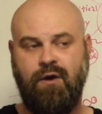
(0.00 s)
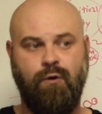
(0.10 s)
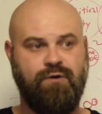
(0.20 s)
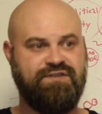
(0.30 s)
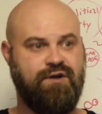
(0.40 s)

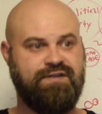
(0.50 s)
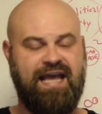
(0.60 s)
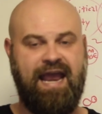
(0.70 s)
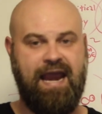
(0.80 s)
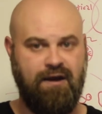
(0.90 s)
or start to
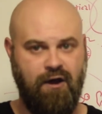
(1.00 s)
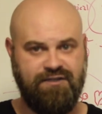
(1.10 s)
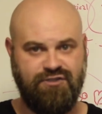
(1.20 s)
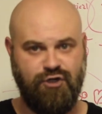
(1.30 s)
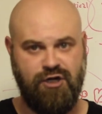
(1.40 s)
hate on
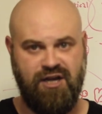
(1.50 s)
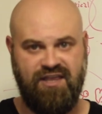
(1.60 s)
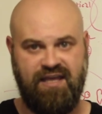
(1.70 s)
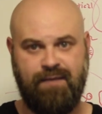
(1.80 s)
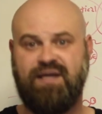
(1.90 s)
a certain thing,